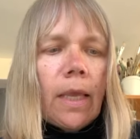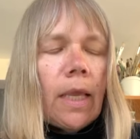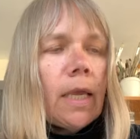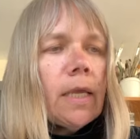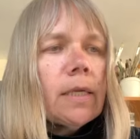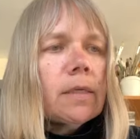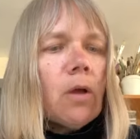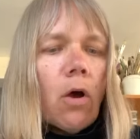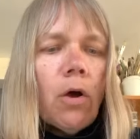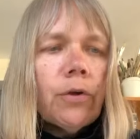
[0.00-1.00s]
And
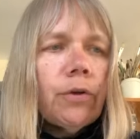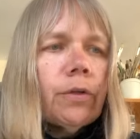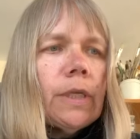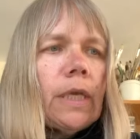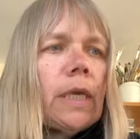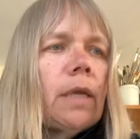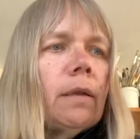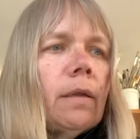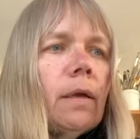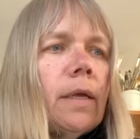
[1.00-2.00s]
all you'll need
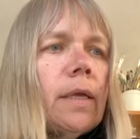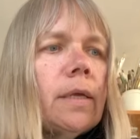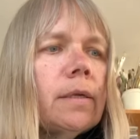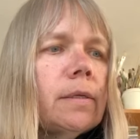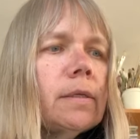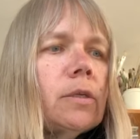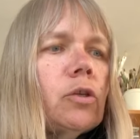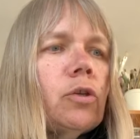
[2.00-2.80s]
is